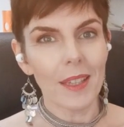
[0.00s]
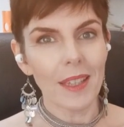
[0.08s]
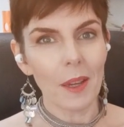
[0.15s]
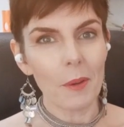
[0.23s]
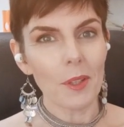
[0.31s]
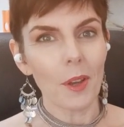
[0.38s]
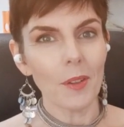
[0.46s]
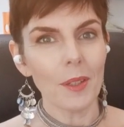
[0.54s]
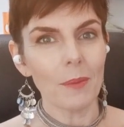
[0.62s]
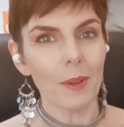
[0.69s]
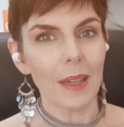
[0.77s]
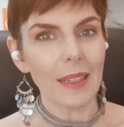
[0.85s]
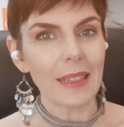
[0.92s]
It was only
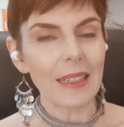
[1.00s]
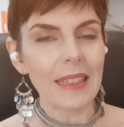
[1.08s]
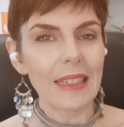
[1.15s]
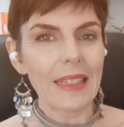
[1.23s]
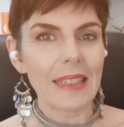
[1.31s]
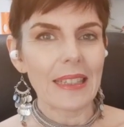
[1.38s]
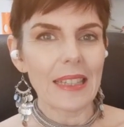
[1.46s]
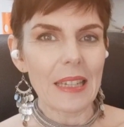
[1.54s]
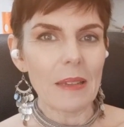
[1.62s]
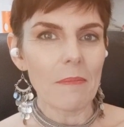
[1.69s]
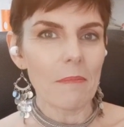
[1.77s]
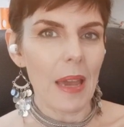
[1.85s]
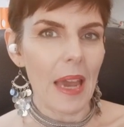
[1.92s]
when the
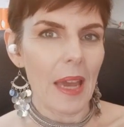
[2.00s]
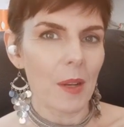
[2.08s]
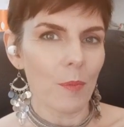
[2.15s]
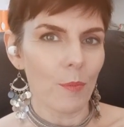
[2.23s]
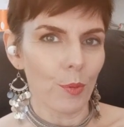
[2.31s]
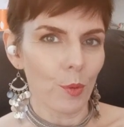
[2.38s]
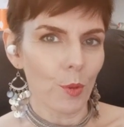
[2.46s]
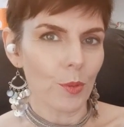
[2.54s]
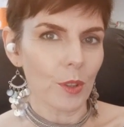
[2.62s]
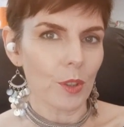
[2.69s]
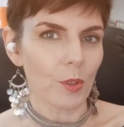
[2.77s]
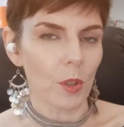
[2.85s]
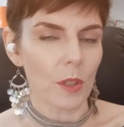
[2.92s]
man brought the
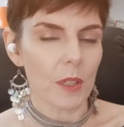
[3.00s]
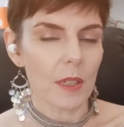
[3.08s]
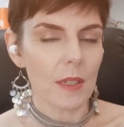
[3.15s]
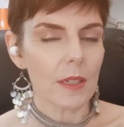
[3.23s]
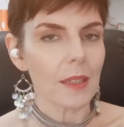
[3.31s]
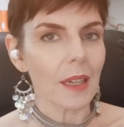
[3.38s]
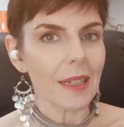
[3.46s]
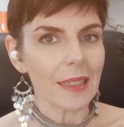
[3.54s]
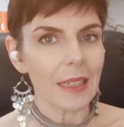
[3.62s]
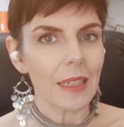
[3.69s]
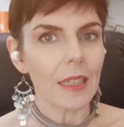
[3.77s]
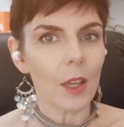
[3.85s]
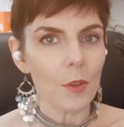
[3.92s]
cross slightly
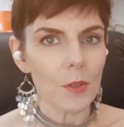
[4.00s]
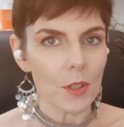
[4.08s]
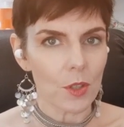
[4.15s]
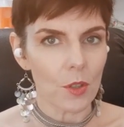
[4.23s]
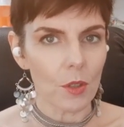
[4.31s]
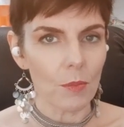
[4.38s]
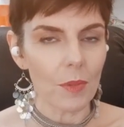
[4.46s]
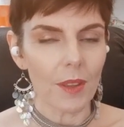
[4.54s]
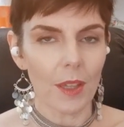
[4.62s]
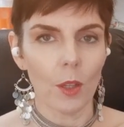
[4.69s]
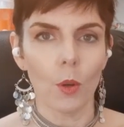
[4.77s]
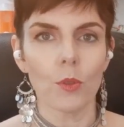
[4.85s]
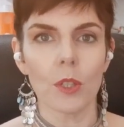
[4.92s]
closer to them that they
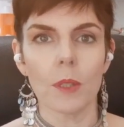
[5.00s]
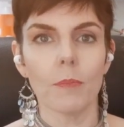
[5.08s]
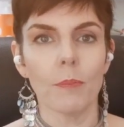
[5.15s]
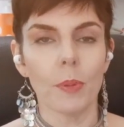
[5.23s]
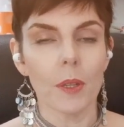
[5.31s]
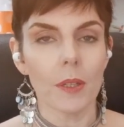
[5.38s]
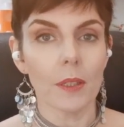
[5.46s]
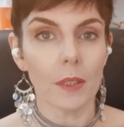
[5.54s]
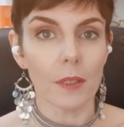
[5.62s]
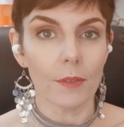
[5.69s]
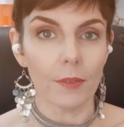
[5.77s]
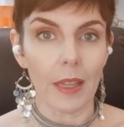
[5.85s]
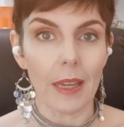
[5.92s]
all just burst into
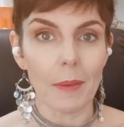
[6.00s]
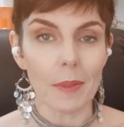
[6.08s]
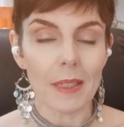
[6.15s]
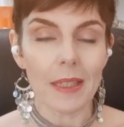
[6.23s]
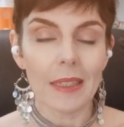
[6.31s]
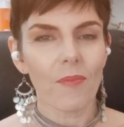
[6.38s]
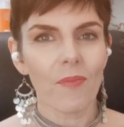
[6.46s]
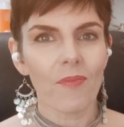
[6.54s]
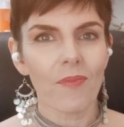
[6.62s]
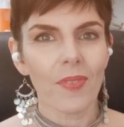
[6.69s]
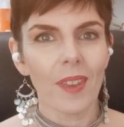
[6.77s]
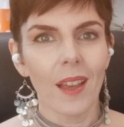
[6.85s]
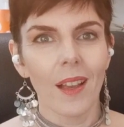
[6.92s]
flames.
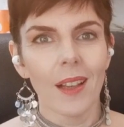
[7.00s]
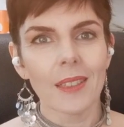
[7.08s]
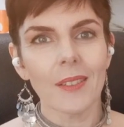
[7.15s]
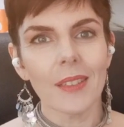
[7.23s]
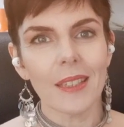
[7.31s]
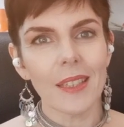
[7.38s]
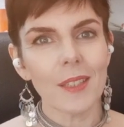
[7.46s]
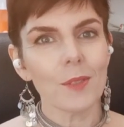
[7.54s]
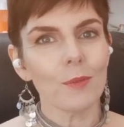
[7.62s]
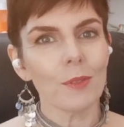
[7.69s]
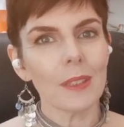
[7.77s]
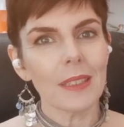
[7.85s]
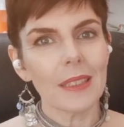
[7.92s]
So I guess
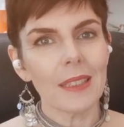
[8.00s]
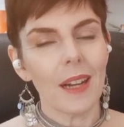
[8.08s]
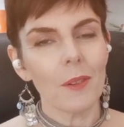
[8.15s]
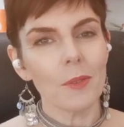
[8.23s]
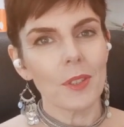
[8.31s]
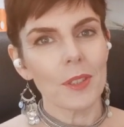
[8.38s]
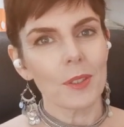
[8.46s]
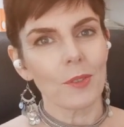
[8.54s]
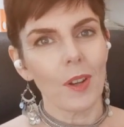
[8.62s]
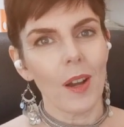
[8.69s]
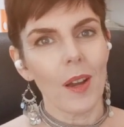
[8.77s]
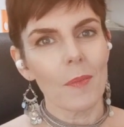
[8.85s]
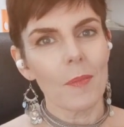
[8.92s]
really I would
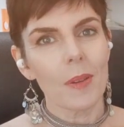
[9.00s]
describe